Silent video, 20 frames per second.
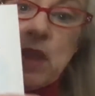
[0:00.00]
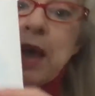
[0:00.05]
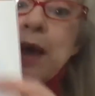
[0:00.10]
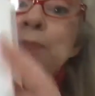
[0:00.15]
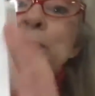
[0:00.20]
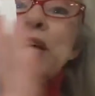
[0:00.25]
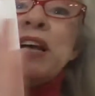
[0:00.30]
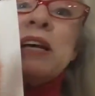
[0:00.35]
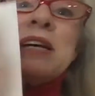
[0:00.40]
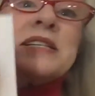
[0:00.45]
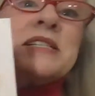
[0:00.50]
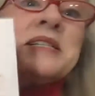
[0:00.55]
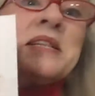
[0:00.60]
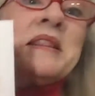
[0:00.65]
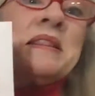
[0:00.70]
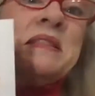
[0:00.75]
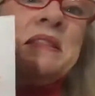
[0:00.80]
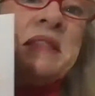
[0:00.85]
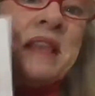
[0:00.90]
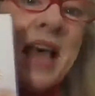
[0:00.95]
because
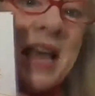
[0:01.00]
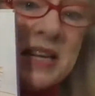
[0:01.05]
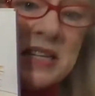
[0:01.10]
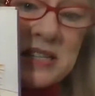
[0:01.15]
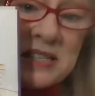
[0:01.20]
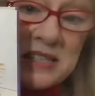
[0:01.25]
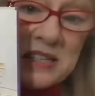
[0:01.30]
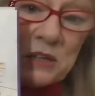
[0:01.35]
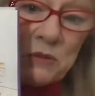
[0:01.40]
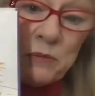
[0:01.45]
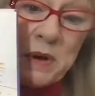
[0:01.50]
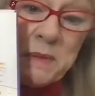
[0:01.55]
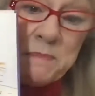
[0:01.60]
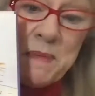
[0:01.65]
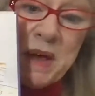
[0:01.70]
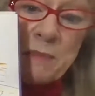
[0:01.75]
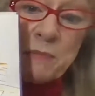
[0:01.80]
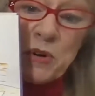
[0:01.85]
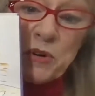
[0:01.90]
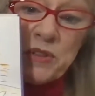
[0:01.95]
they still
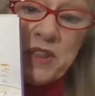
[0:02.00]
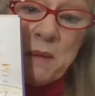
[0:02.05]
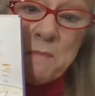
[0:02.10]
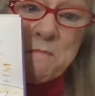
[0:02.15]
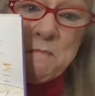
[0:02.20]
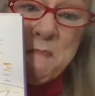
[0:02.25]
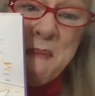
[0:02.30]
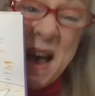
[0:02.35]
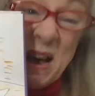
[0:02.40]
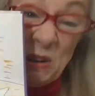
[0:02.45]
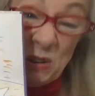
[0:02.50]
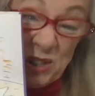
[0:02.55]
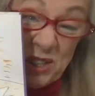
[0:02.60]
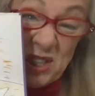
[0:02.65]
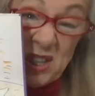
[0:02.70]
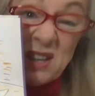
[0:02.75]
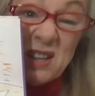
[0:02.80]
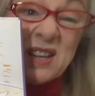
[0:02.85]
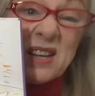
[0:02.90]
remembered the mouse